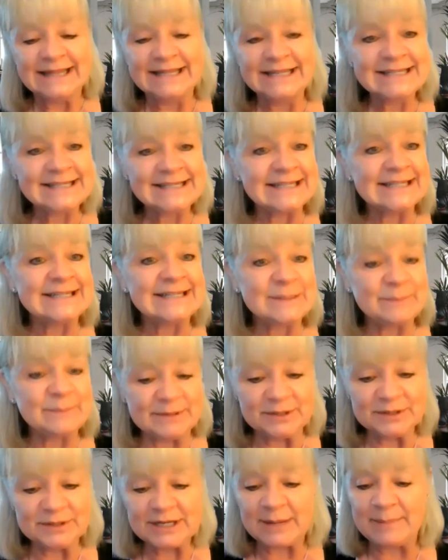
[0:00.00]
This is
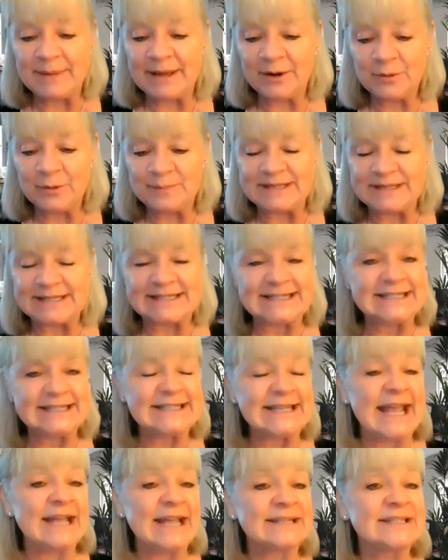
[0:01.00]
build a better
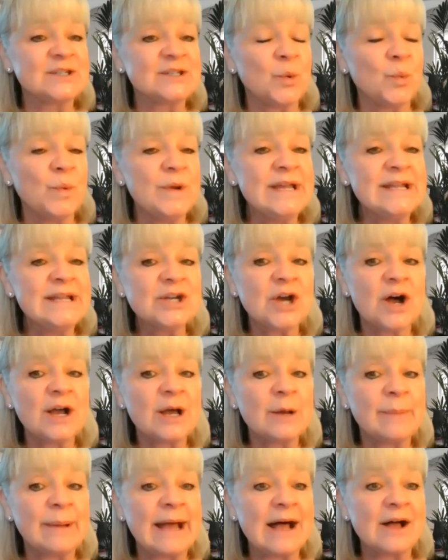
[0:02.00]
business. And so we
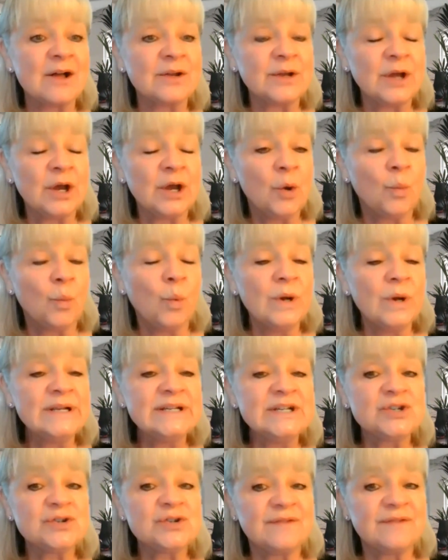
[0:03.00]
talk about what
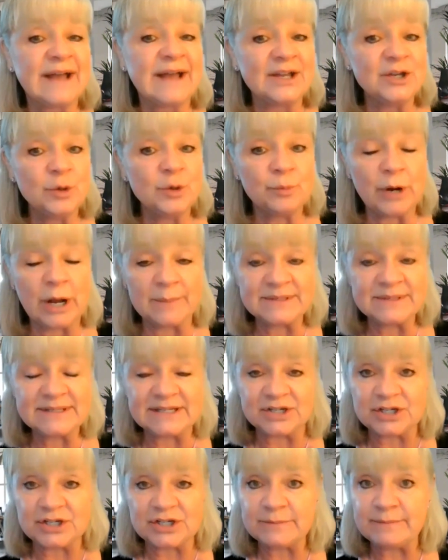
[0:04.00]
is your value
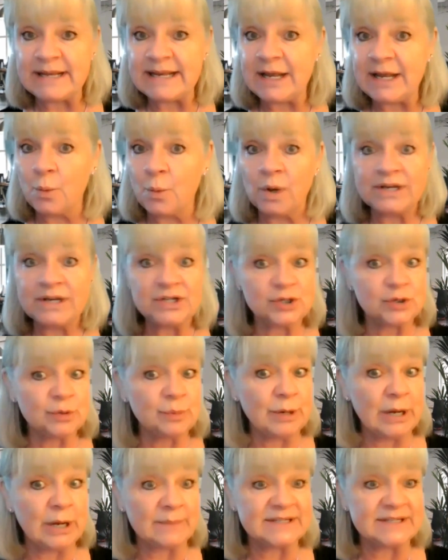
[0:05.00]
proposition, meaning what is
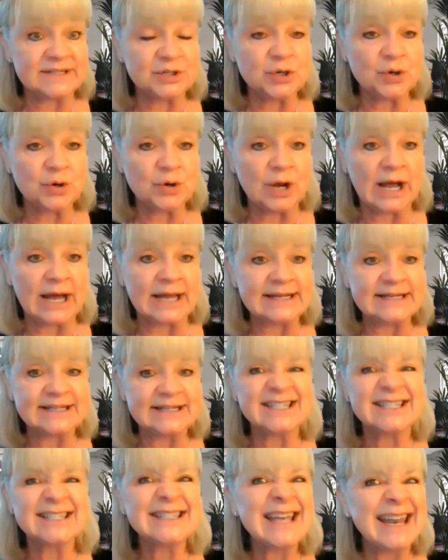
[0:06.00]
your promise to your
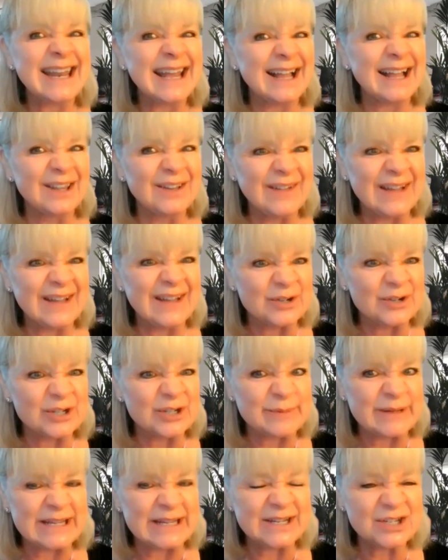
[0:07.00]
audience? It's that elevator
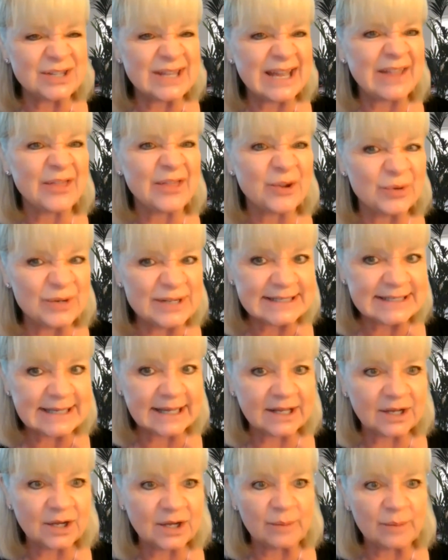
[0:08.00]
speech, that
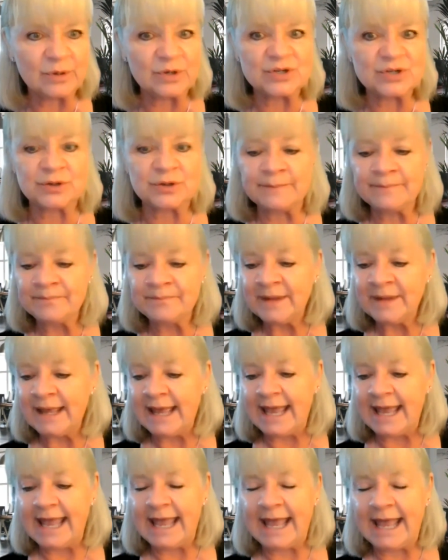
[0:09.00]
30-second commercial.
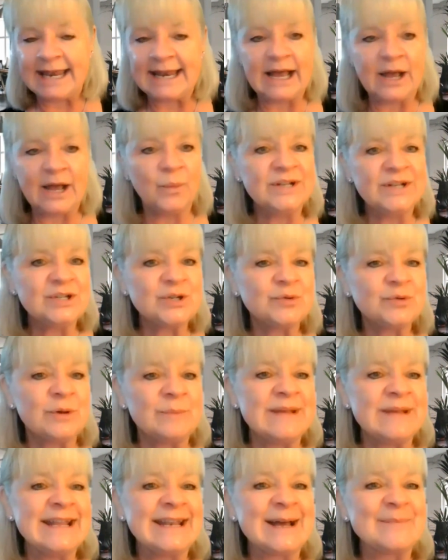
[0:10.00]
And I went to a
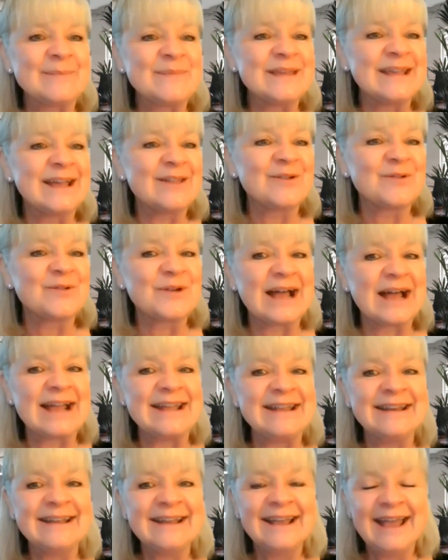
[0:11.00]
meetup the other
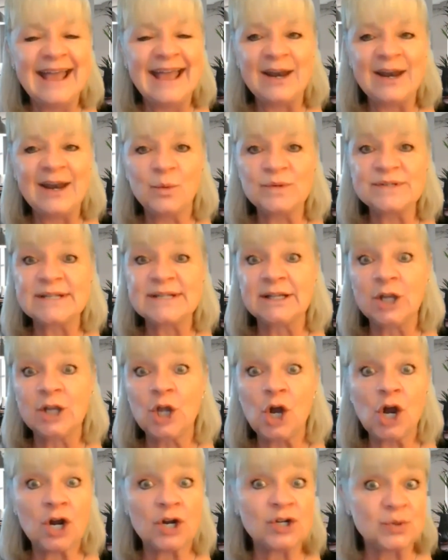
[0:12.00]
night, and it was a
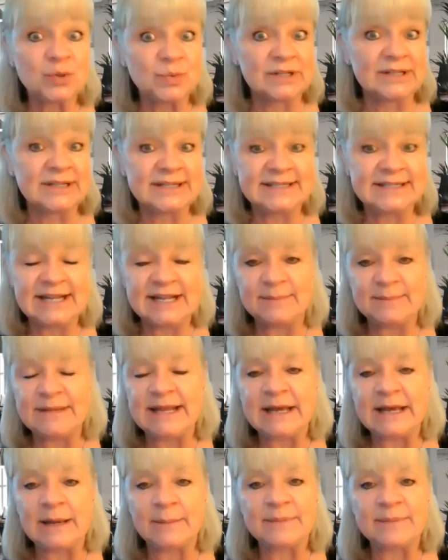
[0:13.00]
large real estate
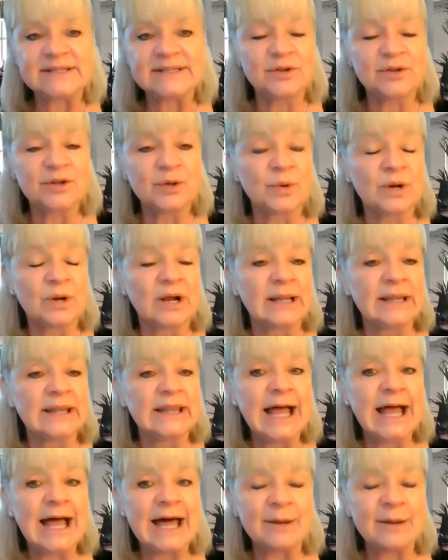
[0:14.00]
meetup. And so there were a
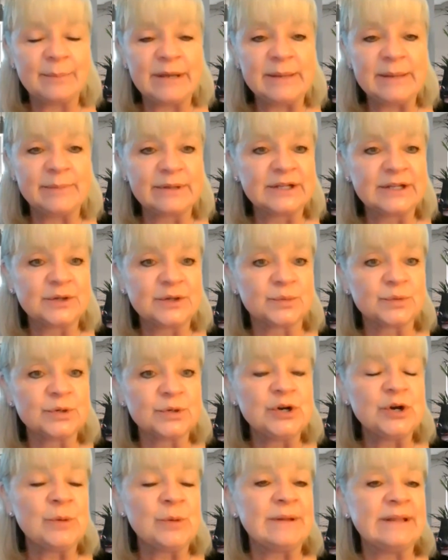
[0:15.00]
lot of people in the
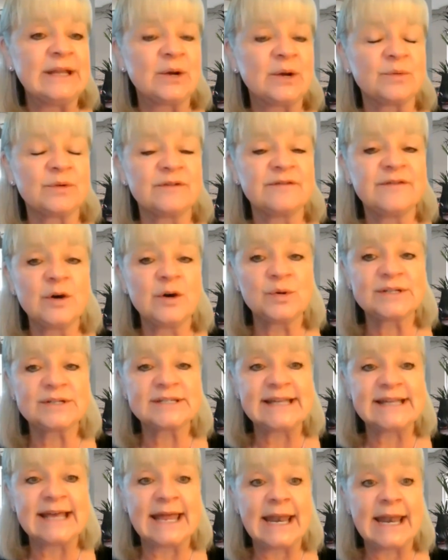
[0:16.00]
room, and there were
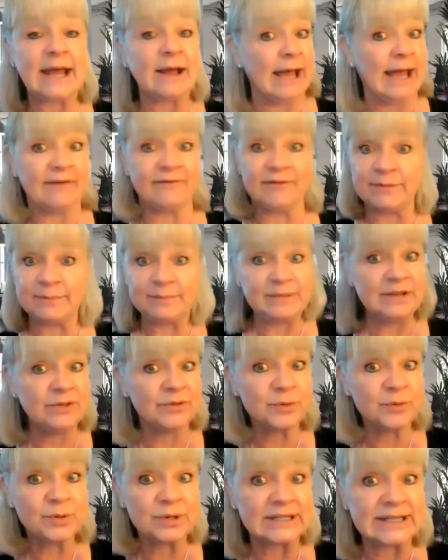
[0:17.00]
folks that haven't
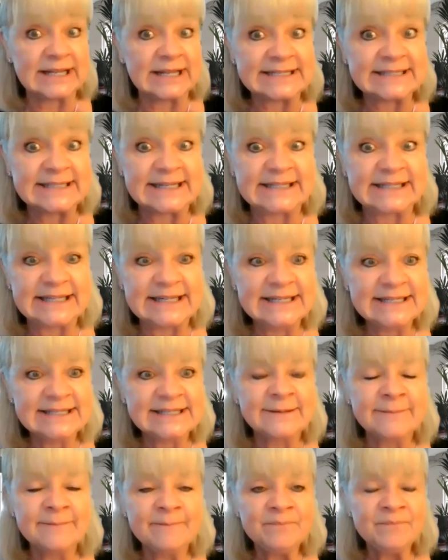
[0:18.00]
been through a class like
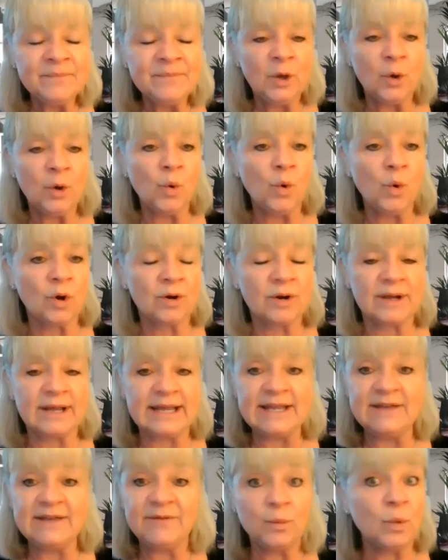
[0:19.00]
this or
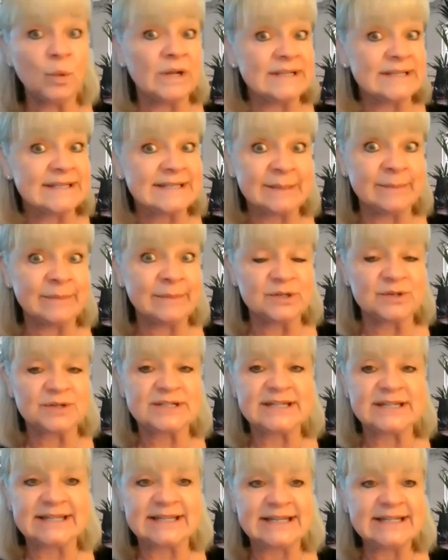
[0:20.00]
even one similar
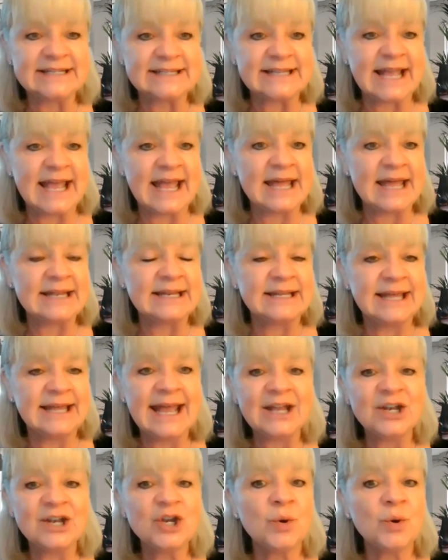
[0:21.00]
to this. And
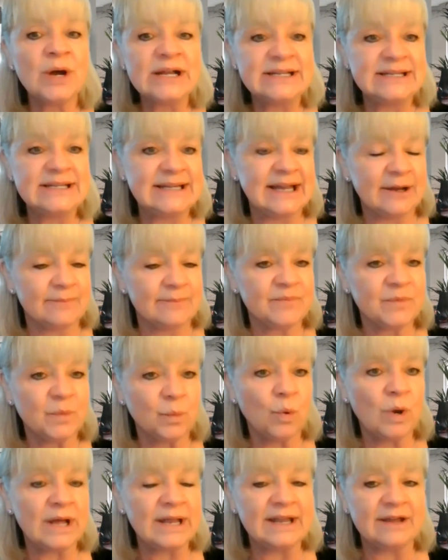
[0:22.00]
they had no idea
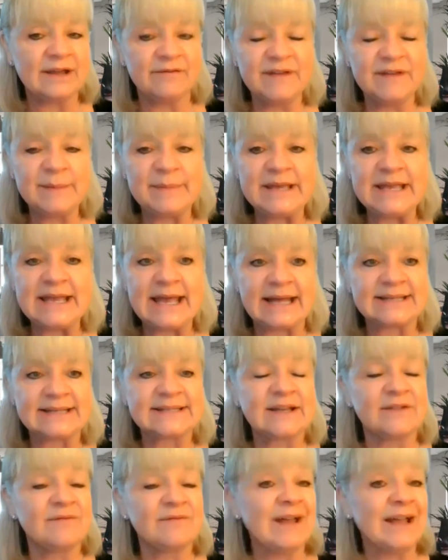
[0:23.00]
what a
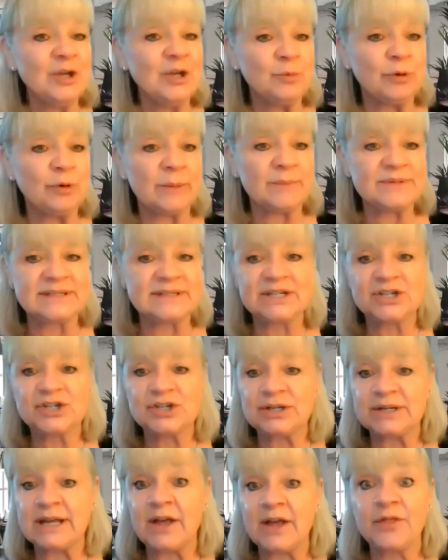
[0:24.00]
VPS, a value
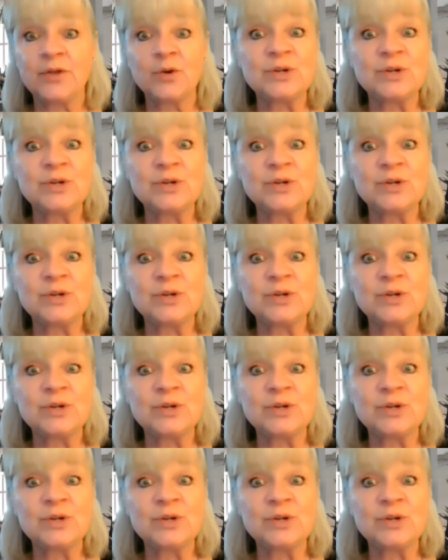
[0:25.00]
proposition, a